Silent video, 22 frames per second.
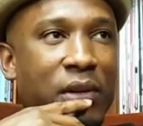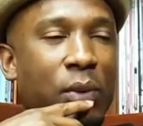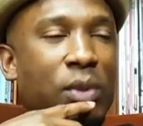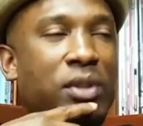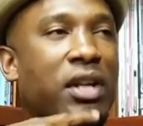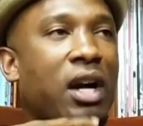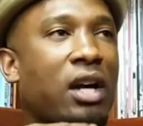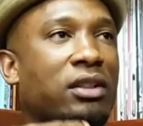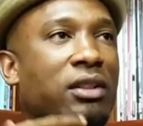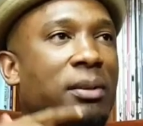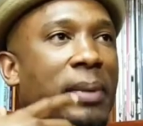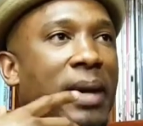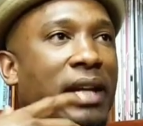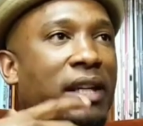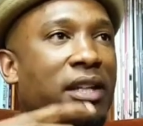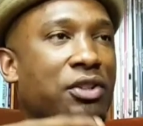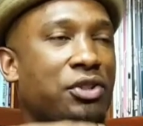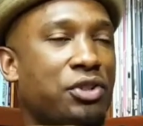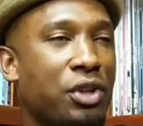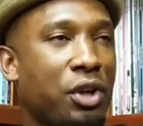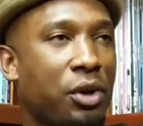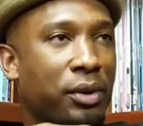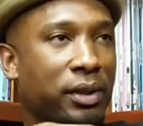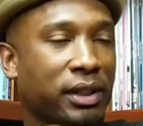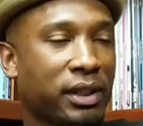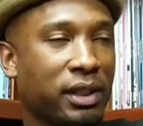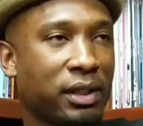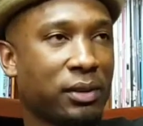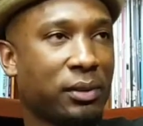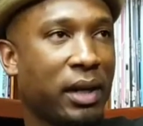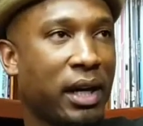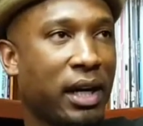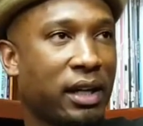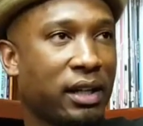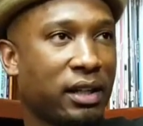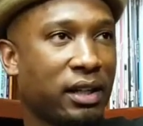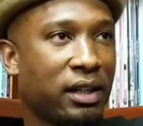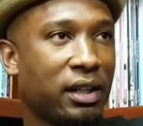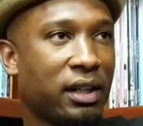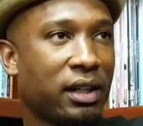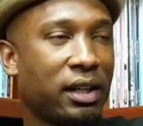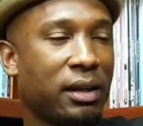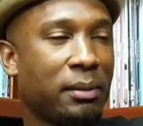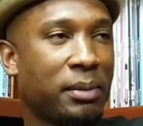We talked about it jokingly, right?
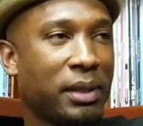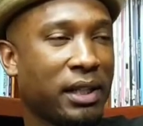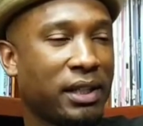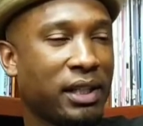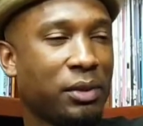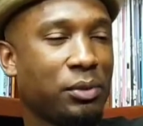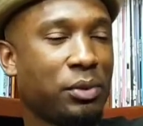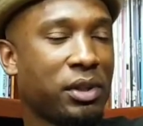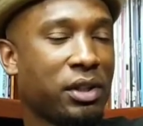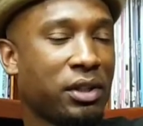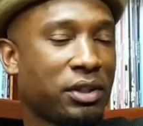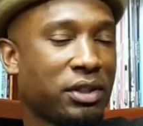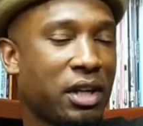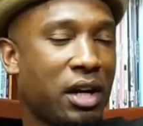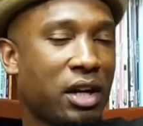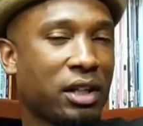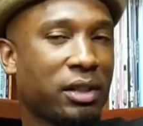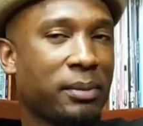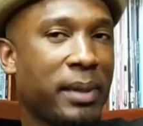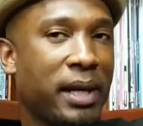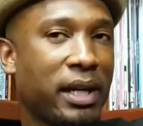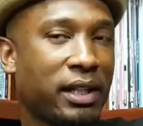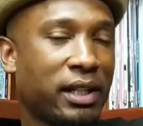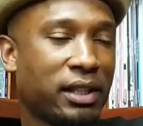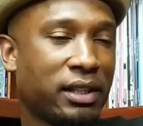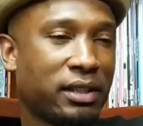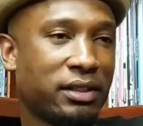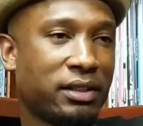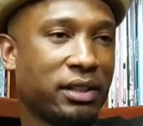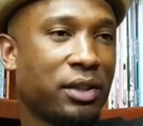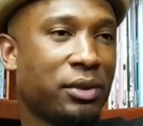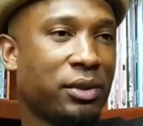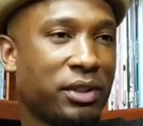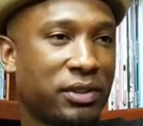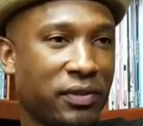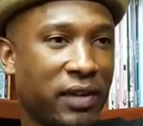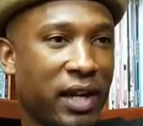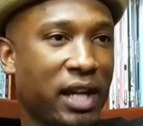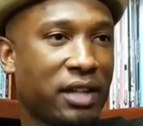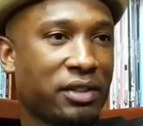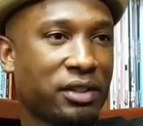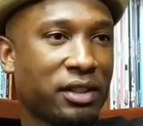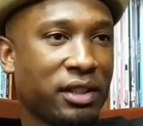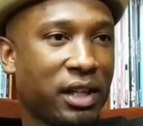But I think we are talking about it in a serious
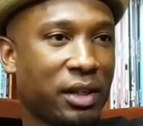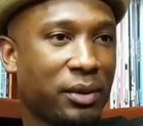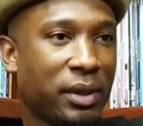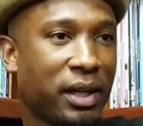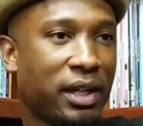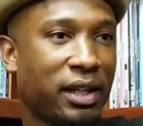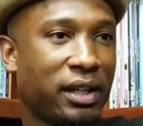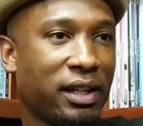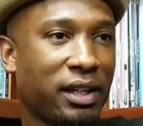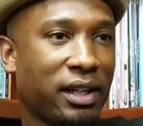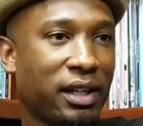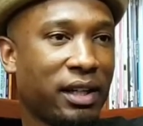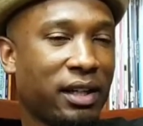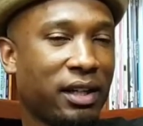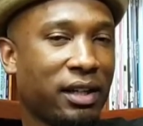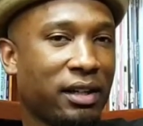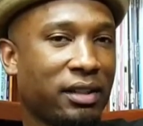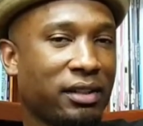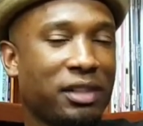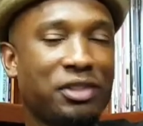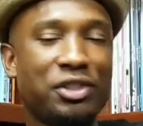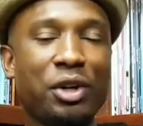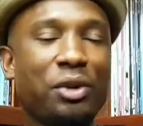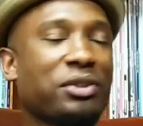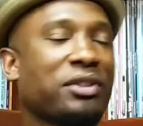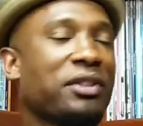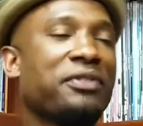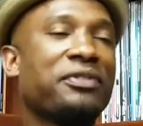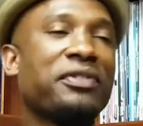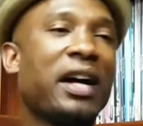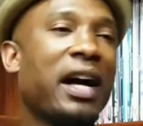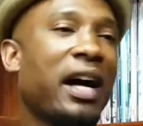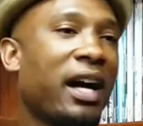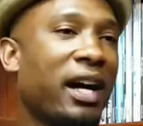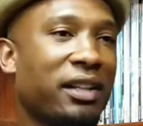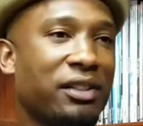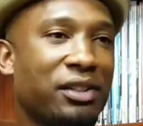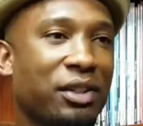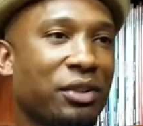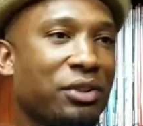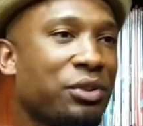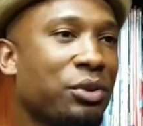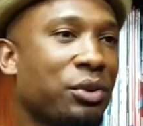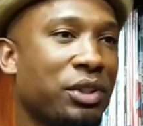fashion now, right? The jokes are
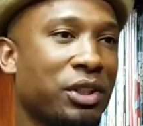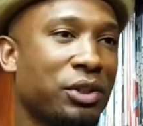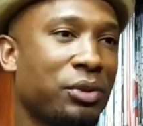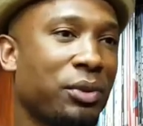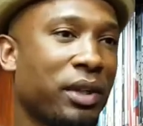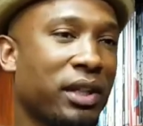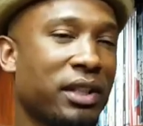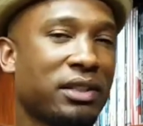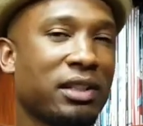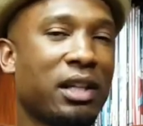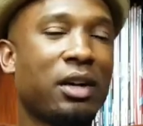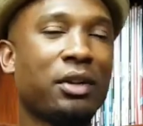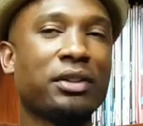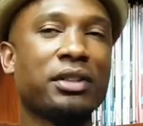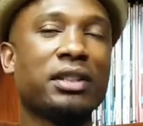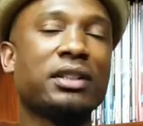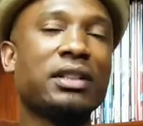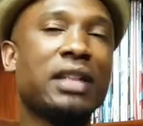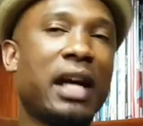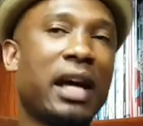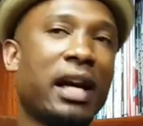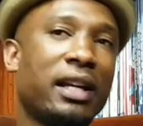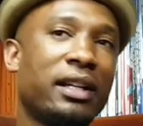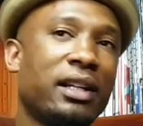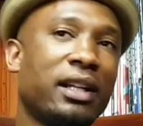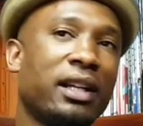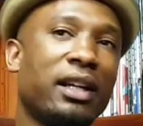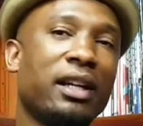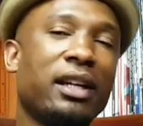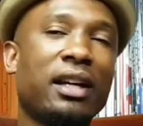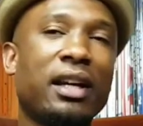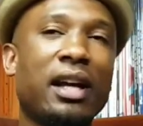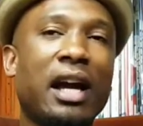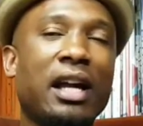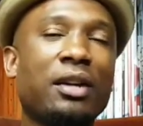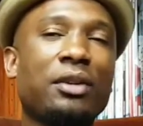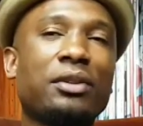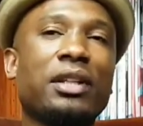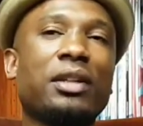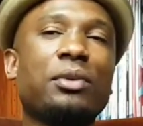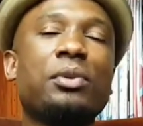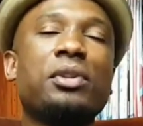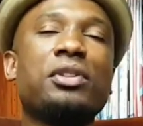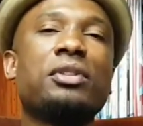fine, you know, to a degree, as long as it's not. I
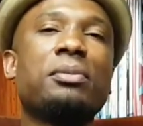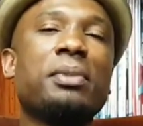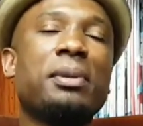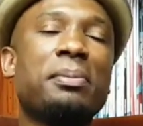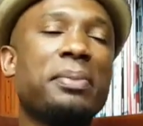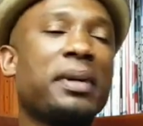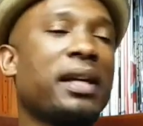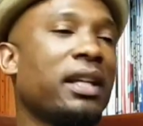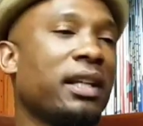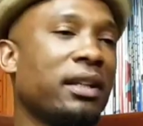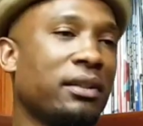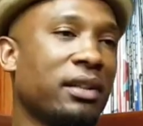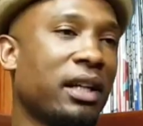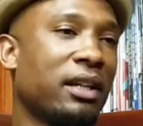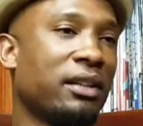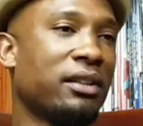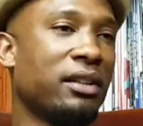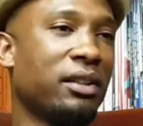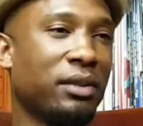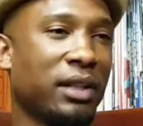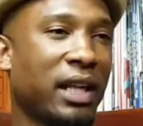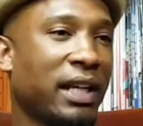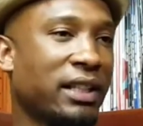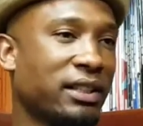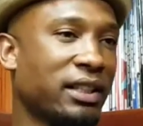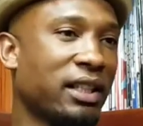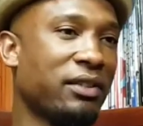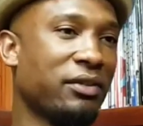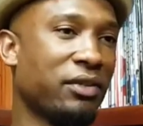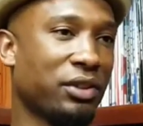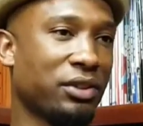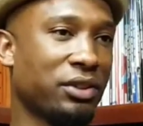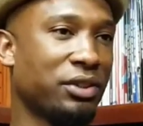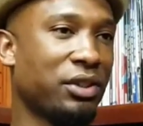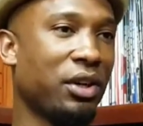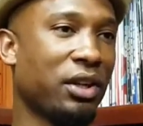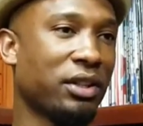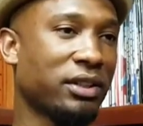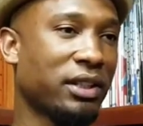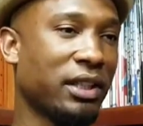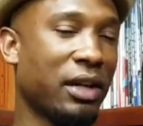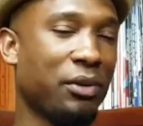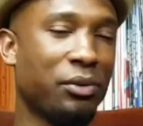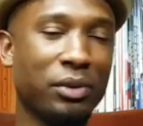don't think we should be pitting, like, you know, light skin versus
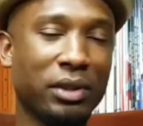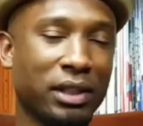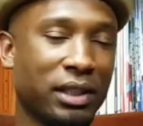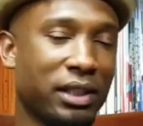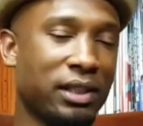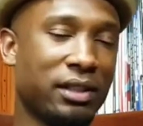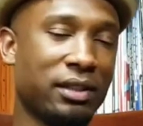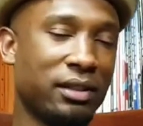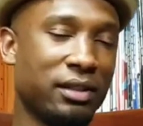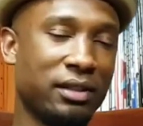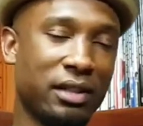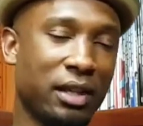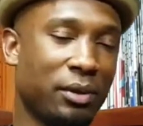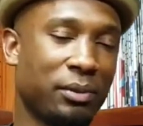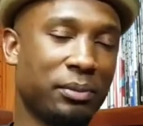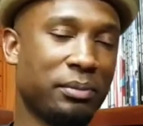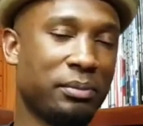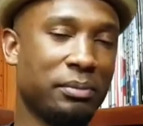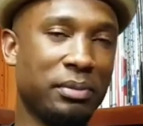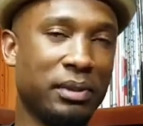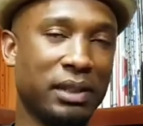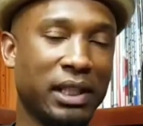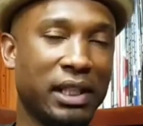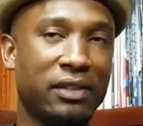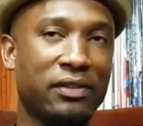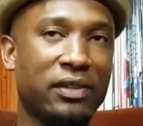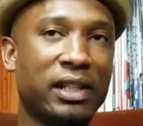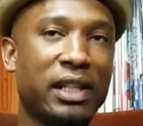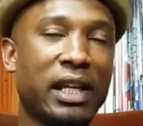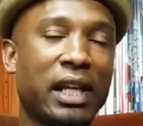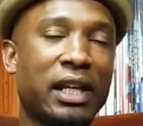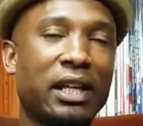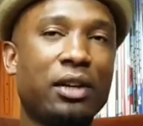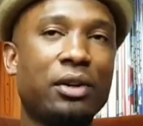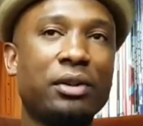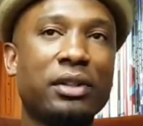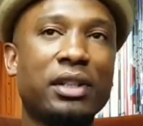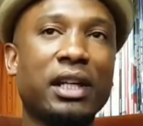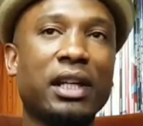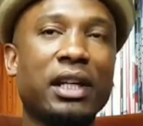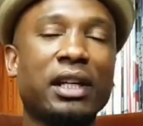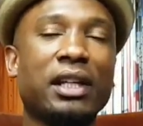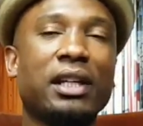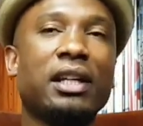dark skin. I really don't believe in that whole
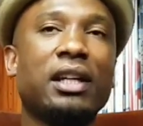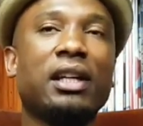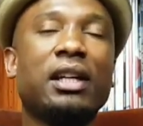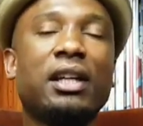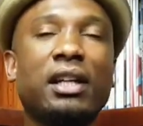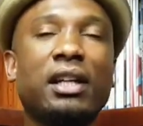thing,